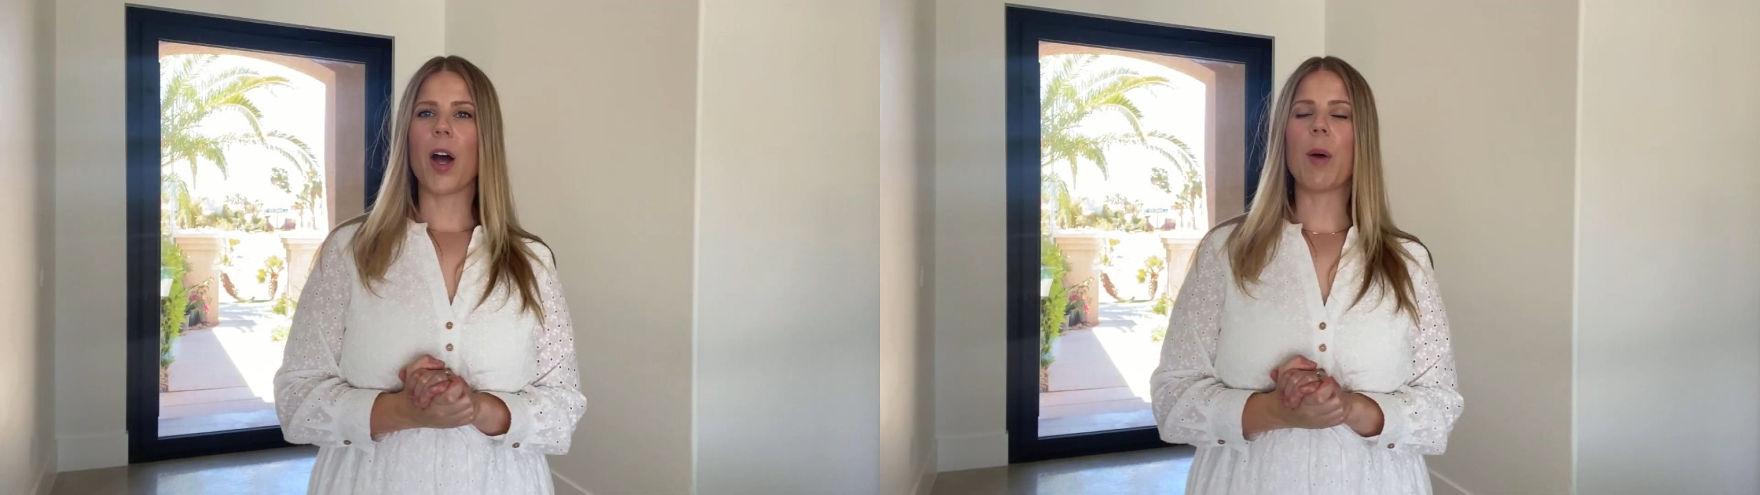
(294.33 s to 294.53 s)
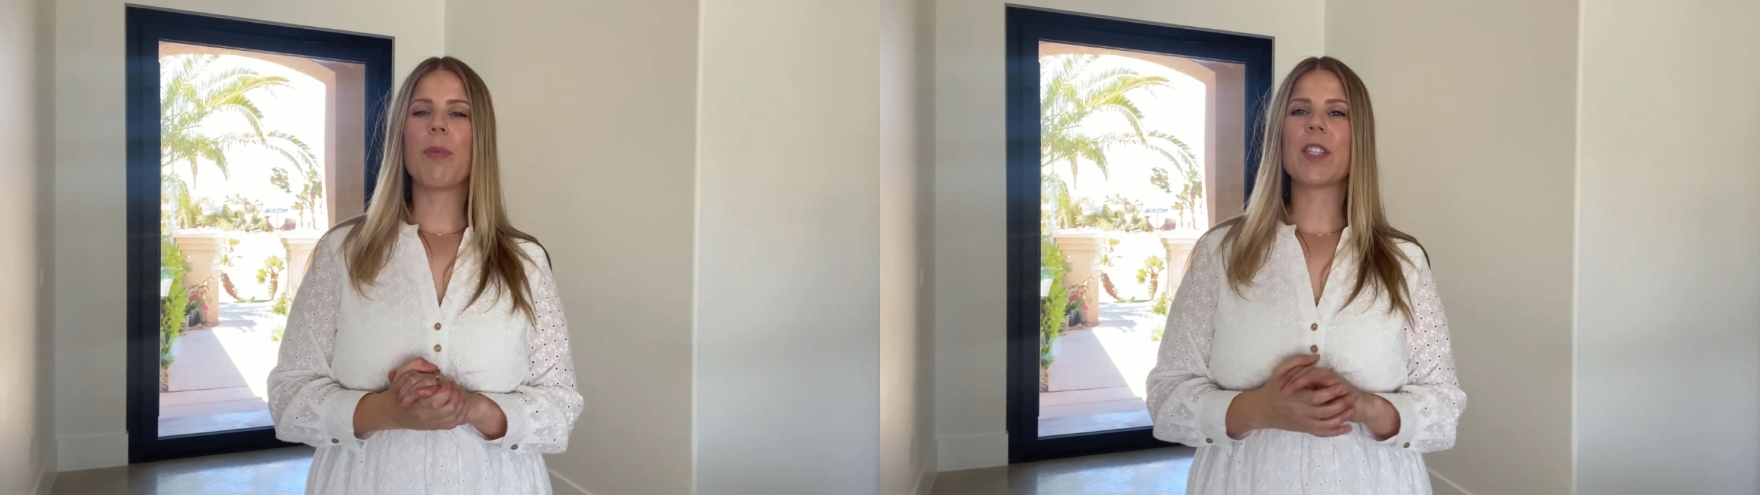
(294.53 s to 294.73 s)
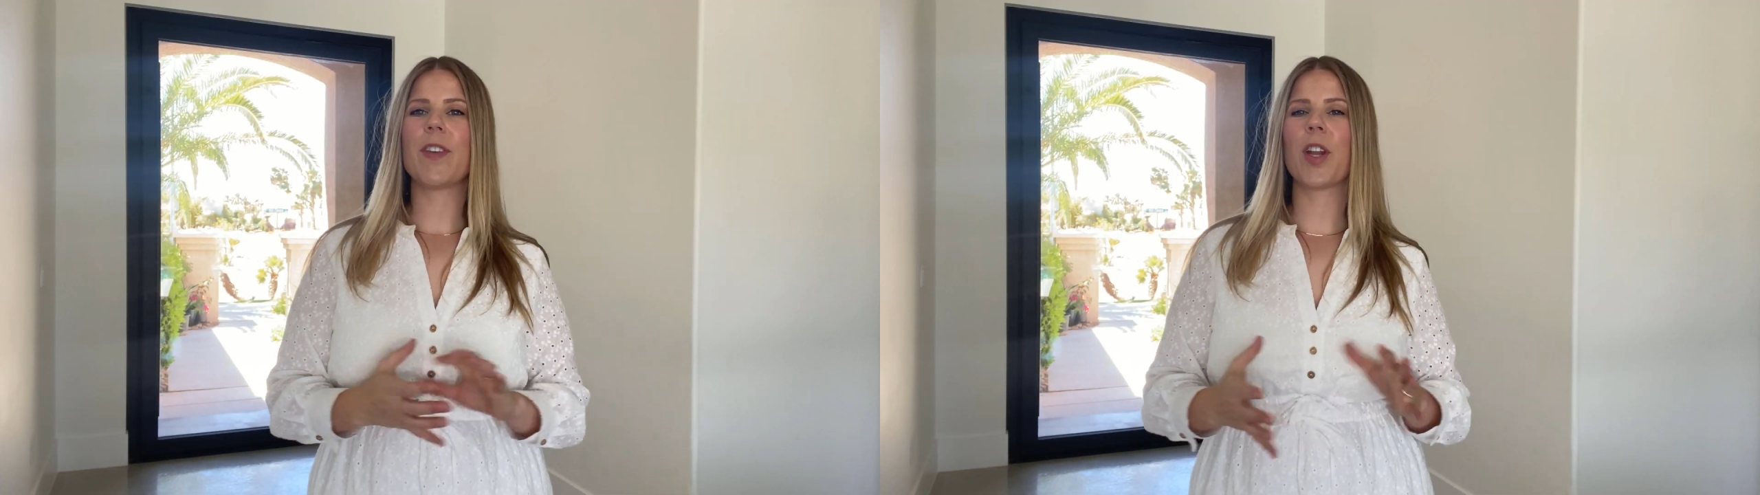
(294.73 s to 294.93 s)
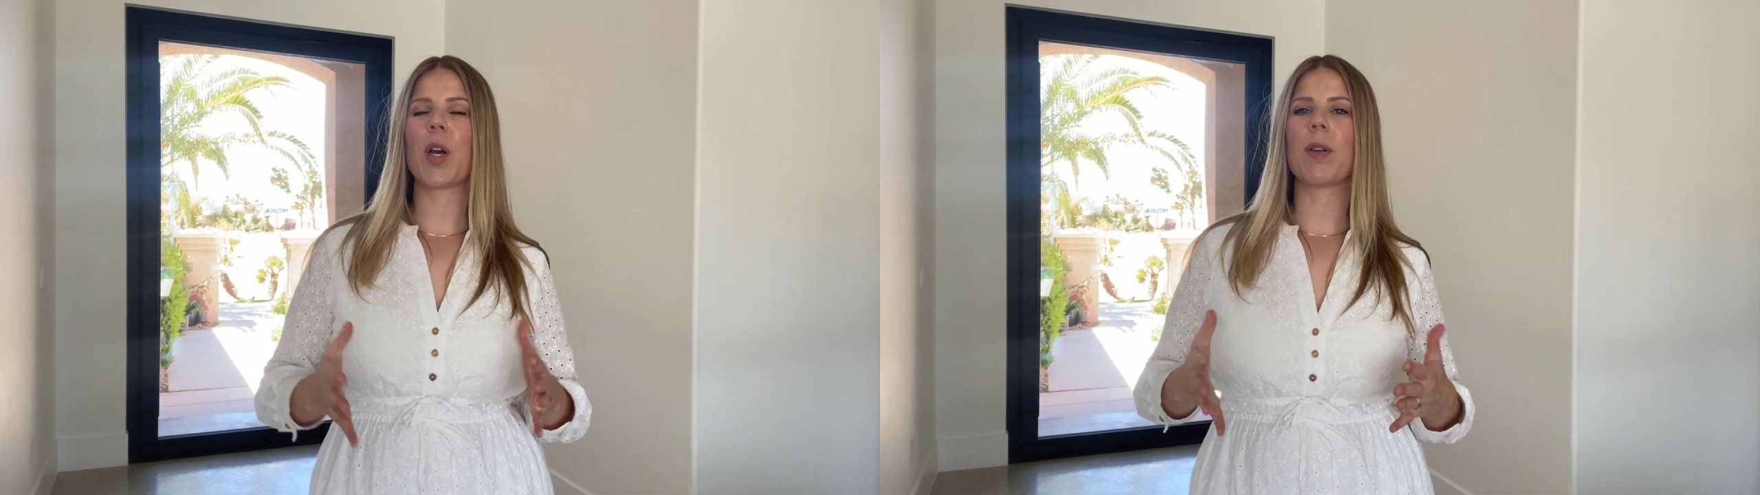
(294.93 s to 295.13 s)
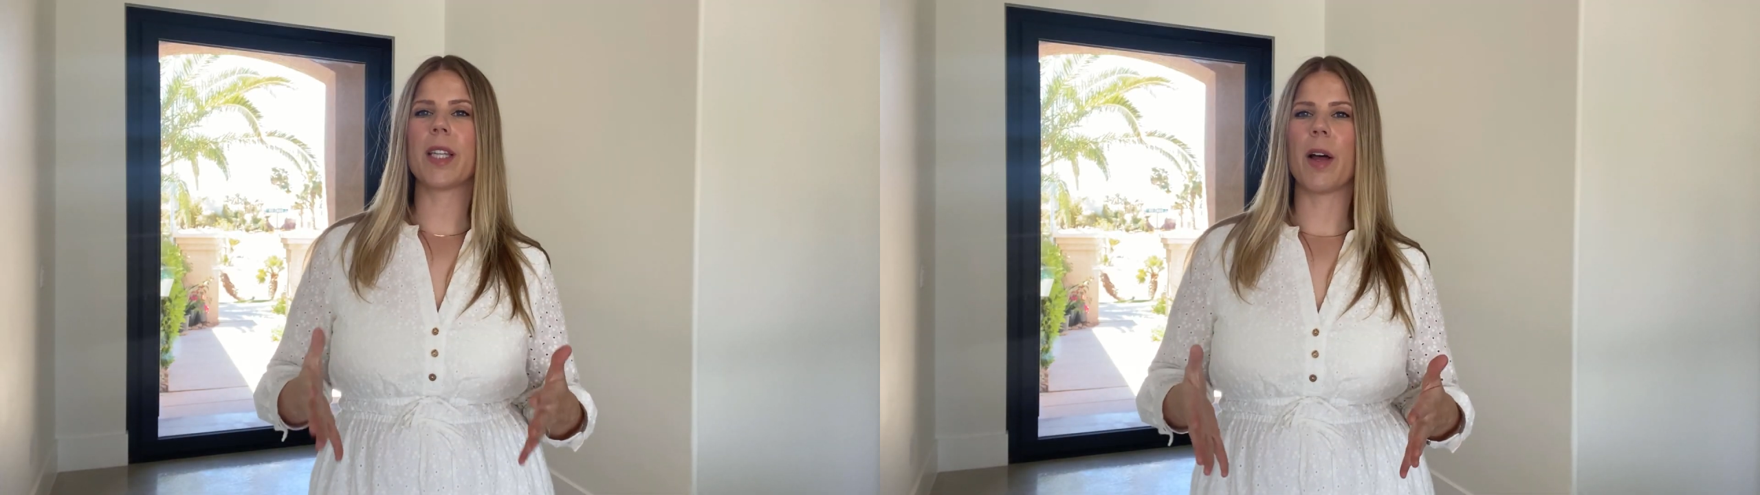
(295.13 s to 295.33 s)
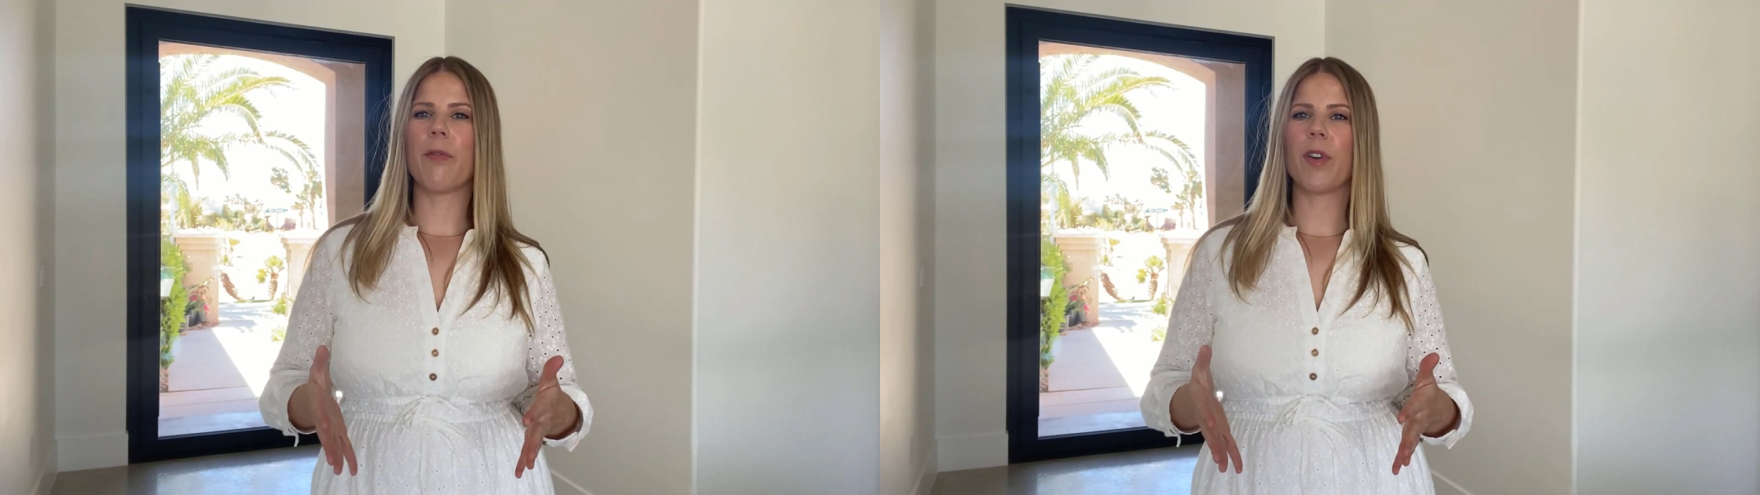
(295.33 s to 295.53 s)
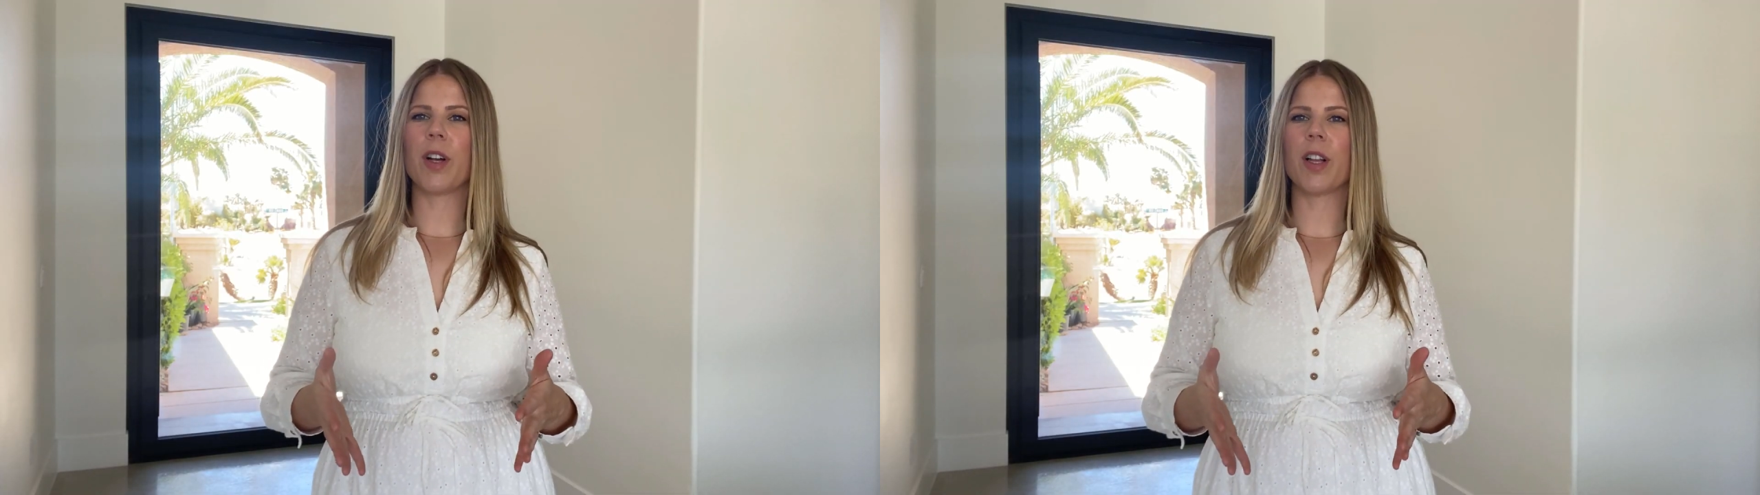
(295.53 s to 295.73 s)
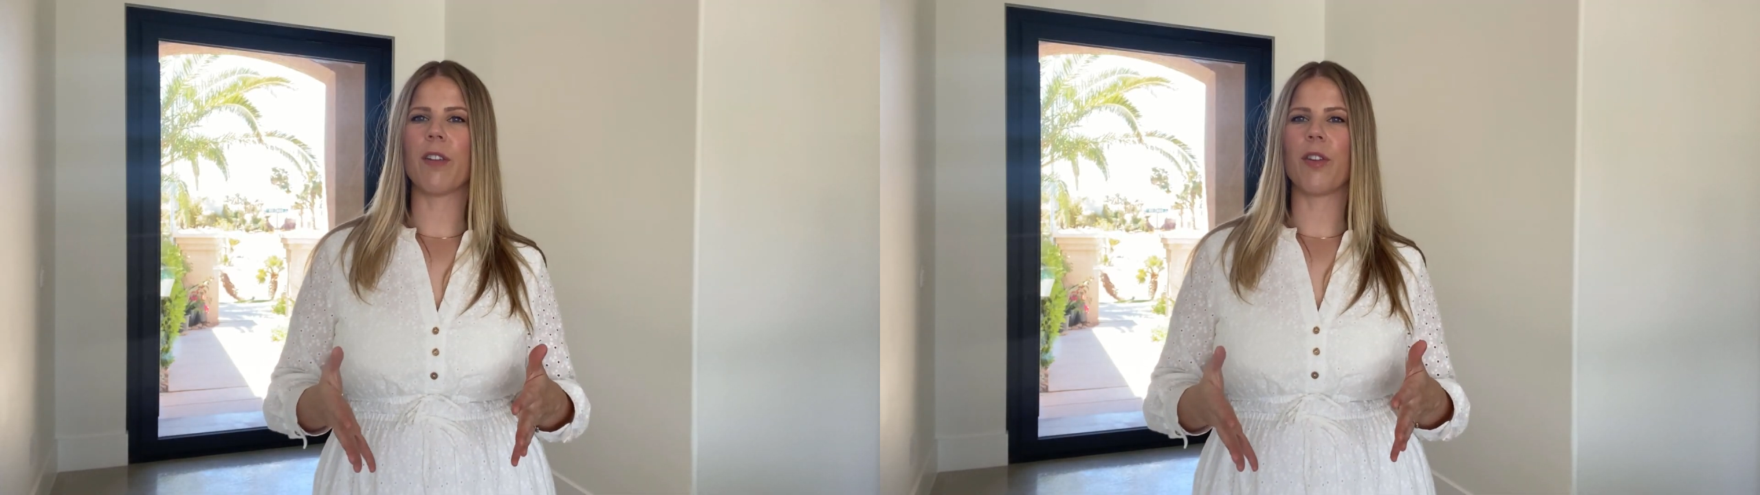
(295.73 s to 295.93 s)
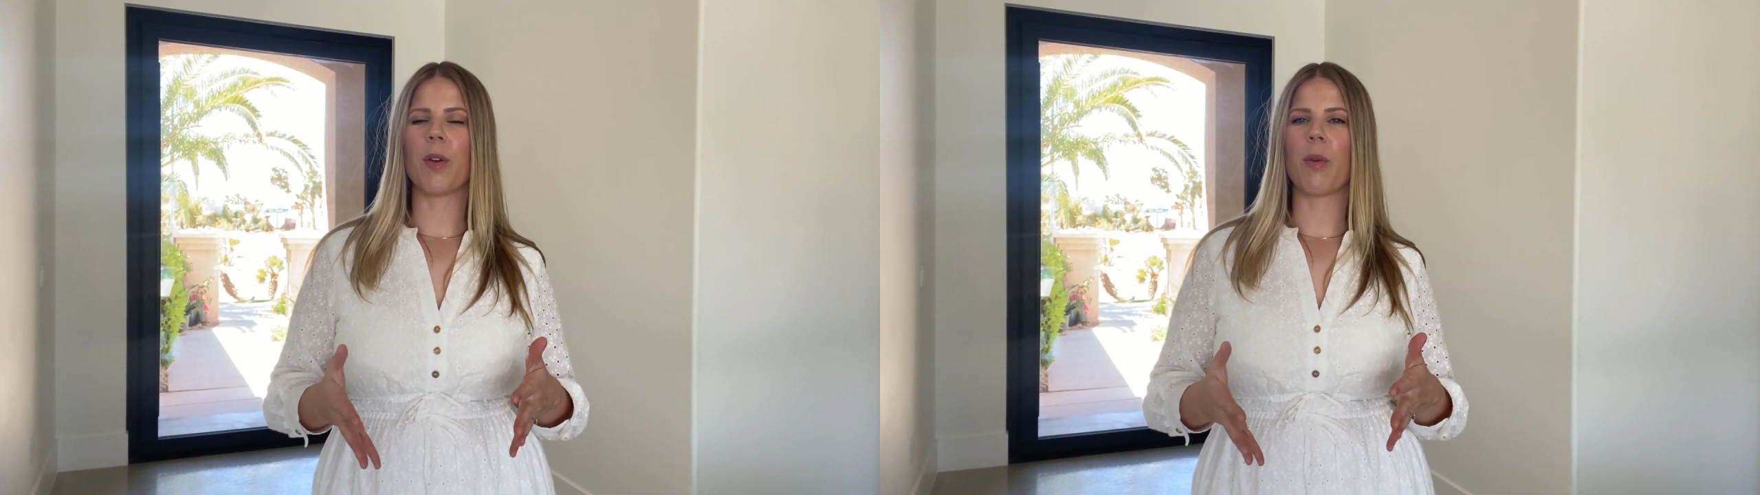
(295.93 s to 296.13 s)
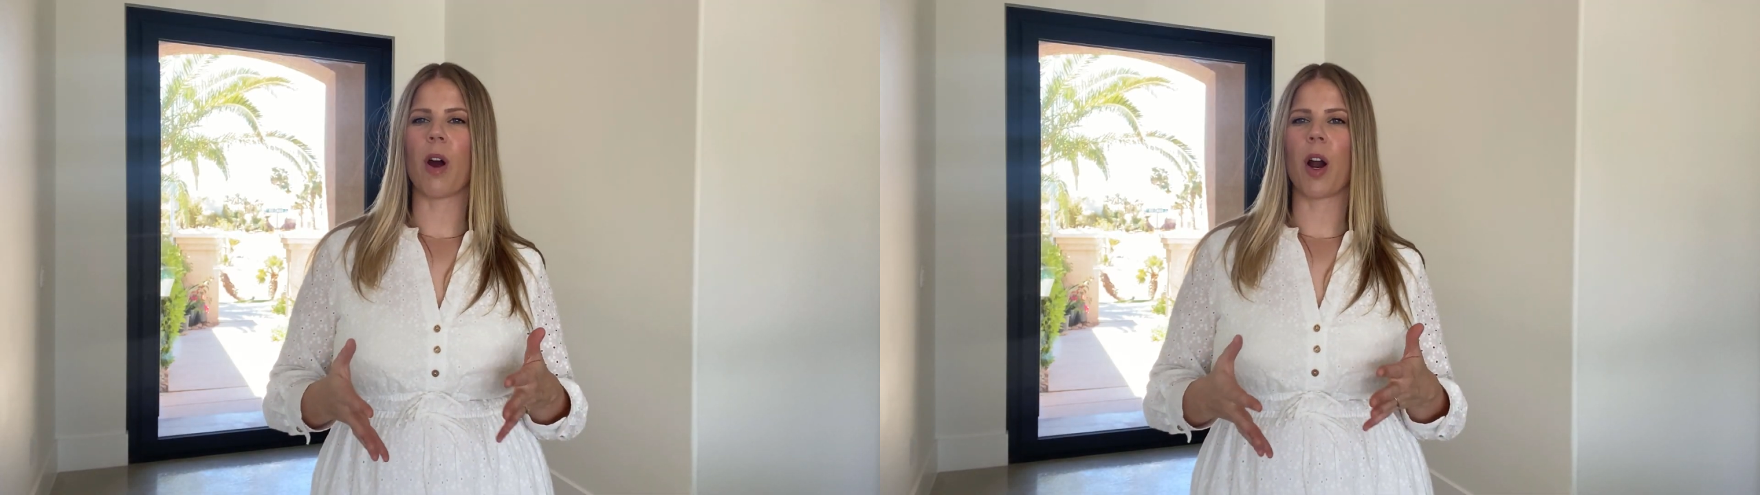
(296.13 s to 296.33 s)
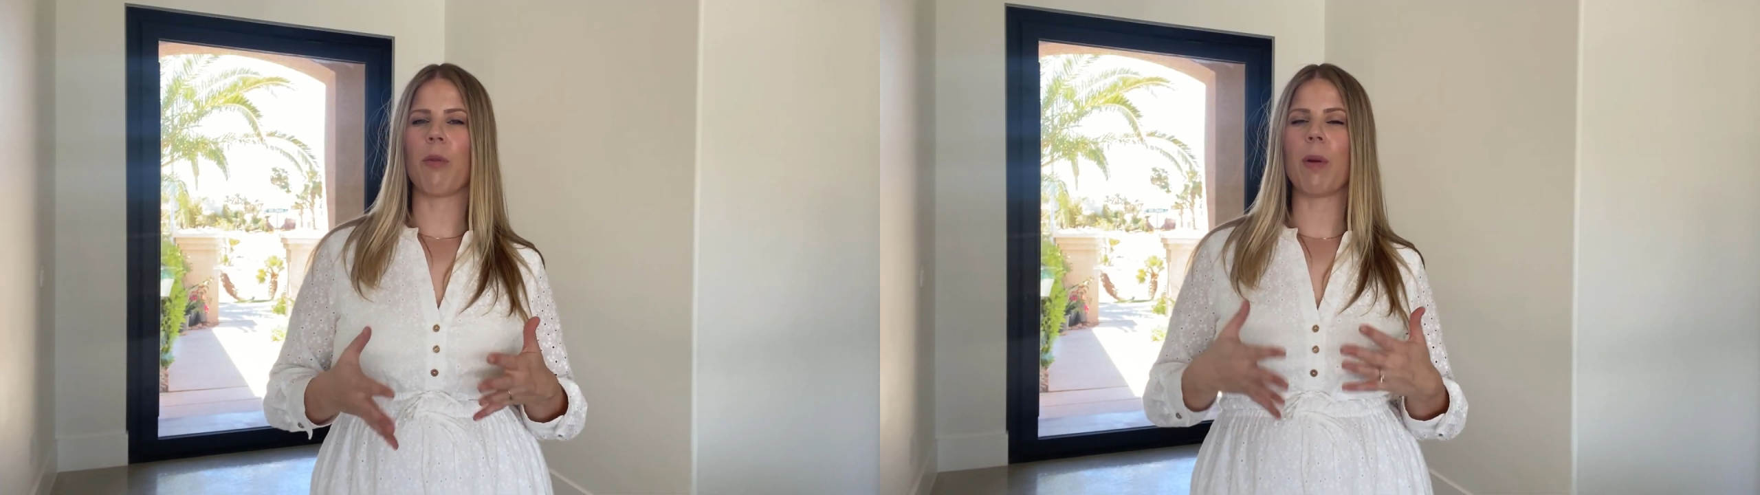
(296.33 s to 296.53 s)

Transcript: hope this video is helpful if you are